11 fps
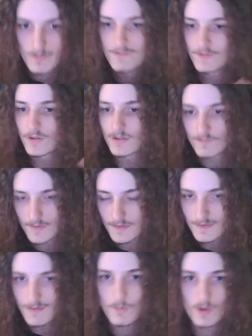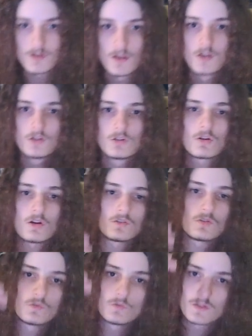If you can fit someone, you're going
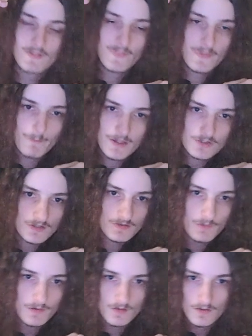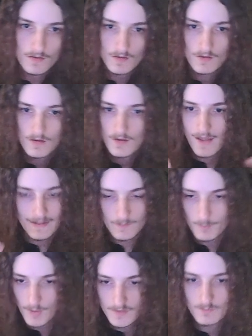to use another mage at
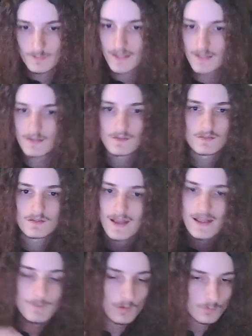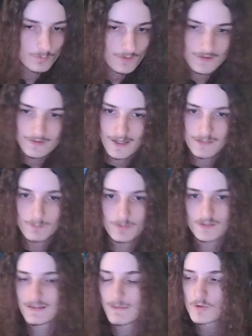the bottom lane to help out with a tiny bit
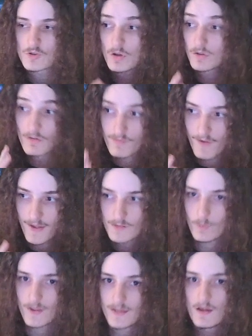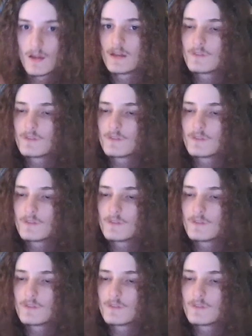of damage, or you'll find a way.